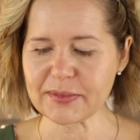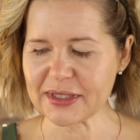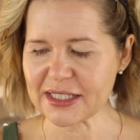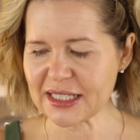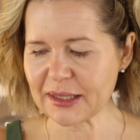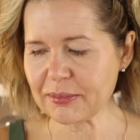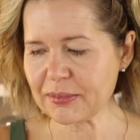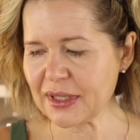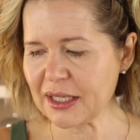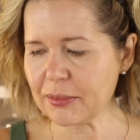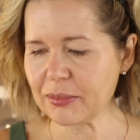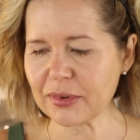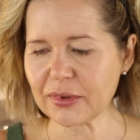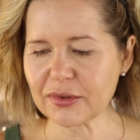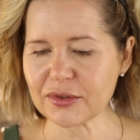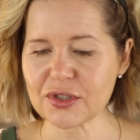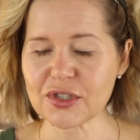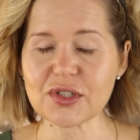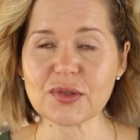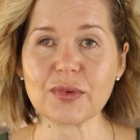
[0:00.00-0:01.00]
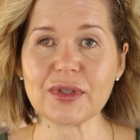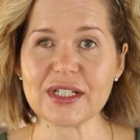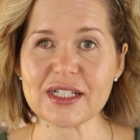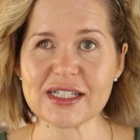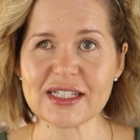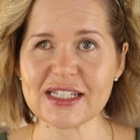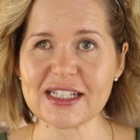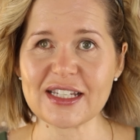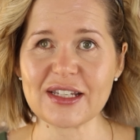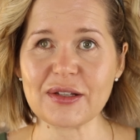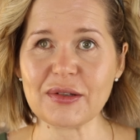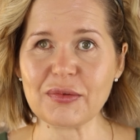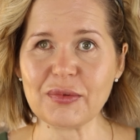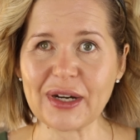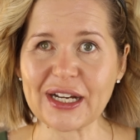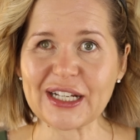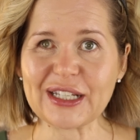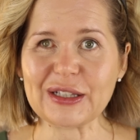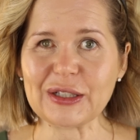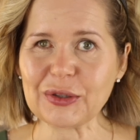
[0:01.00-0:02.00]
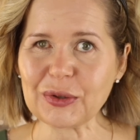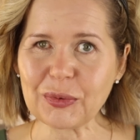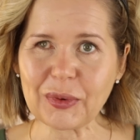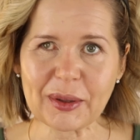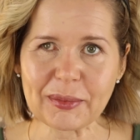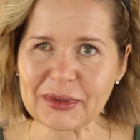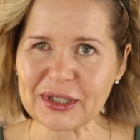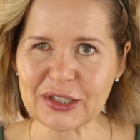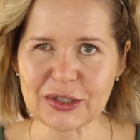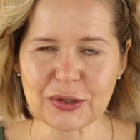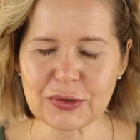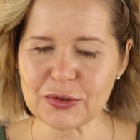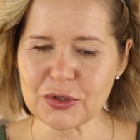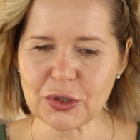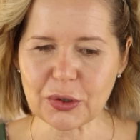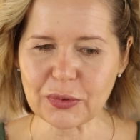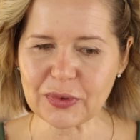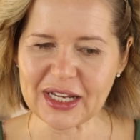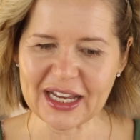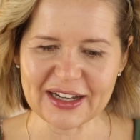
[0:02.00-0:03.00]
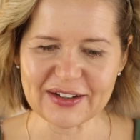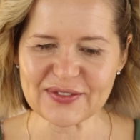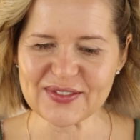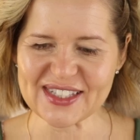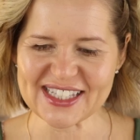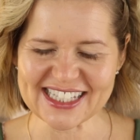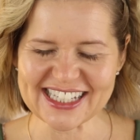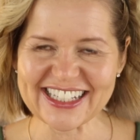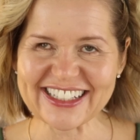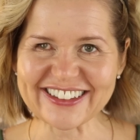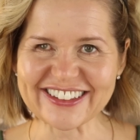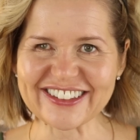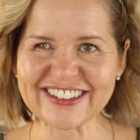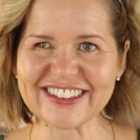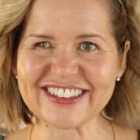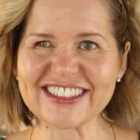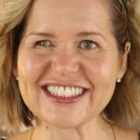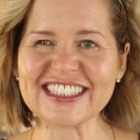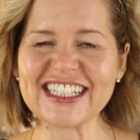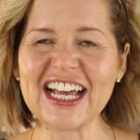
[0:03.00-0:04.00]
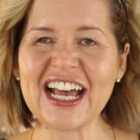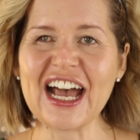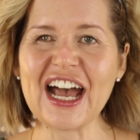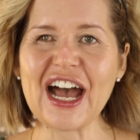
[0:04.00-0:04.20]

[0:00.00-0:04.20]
but some people just want to see regular women who don't have skills